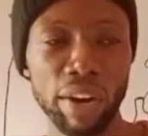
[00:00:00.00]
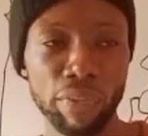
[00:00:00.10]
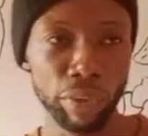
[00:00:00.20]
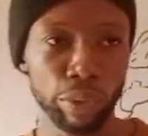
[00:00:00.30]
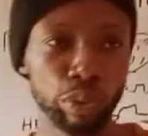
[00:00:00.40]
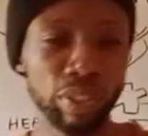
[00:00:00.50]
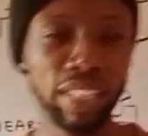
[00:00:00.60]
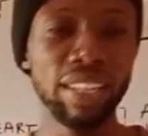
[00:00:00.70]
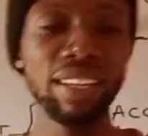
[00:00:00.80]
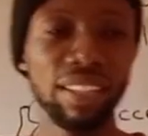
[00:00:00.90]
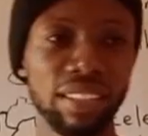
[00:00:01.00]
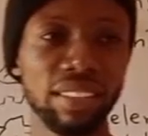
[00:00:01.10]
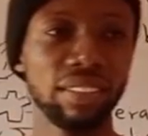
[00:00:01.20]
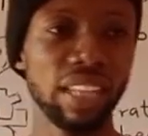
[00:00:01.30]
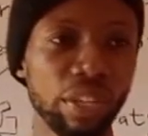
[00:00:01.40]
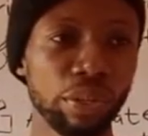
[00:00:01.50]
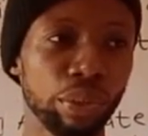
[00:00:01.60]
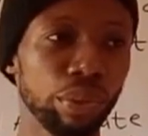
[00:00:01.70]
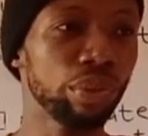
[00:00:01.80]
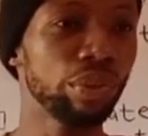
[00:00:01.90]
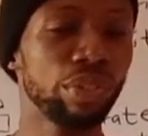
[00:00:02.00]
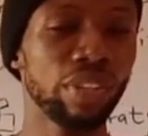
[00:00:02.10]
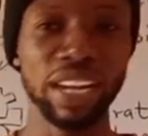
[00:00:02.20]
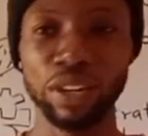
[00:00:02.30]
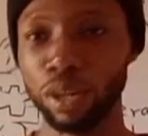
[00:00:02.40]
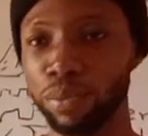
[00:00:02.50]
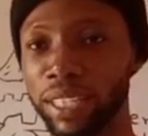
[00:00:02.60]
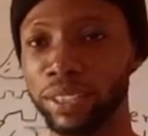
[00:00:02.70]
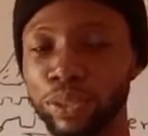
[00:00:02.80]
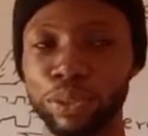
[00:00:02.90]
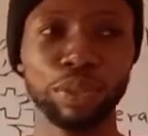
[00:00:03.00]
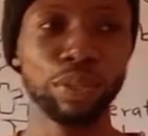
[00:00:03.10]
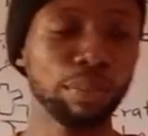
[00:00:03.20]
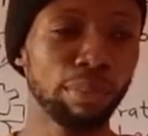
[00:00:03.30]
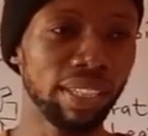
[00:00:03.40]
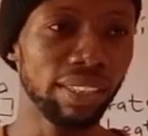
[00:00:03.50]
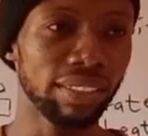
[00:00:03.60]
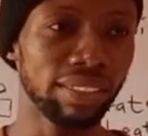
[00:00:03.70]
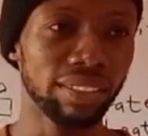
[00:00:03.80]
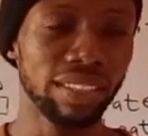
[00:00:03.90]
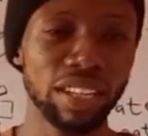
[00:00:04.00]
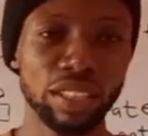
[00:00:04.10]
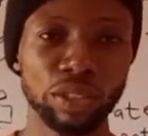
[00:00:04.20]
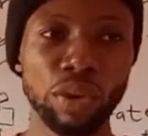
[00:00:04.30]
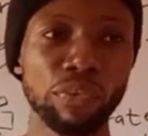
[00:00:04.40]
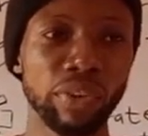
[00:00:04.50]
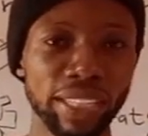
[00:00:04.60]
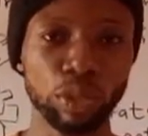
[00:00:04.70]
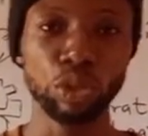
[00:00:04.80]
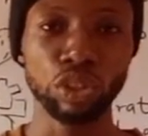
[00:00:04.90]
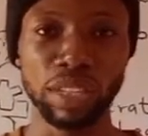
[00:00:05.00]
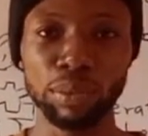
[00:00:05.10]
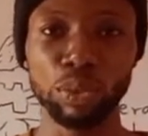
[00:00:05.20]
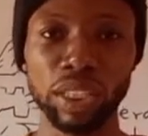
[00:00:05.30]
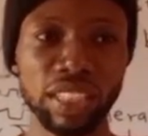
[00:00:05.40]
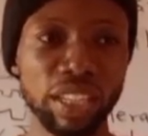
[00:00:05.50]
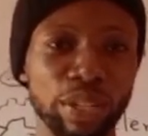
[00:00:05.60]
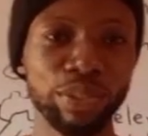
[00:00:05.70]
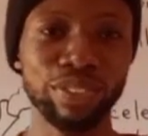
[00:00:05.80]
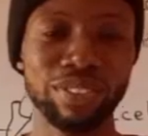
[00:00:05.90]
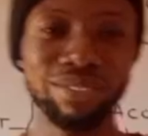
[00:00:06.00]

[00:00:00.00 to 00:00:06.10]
we have for you today. Thank you and God bless you. Please don't forget to subscribe to our channel.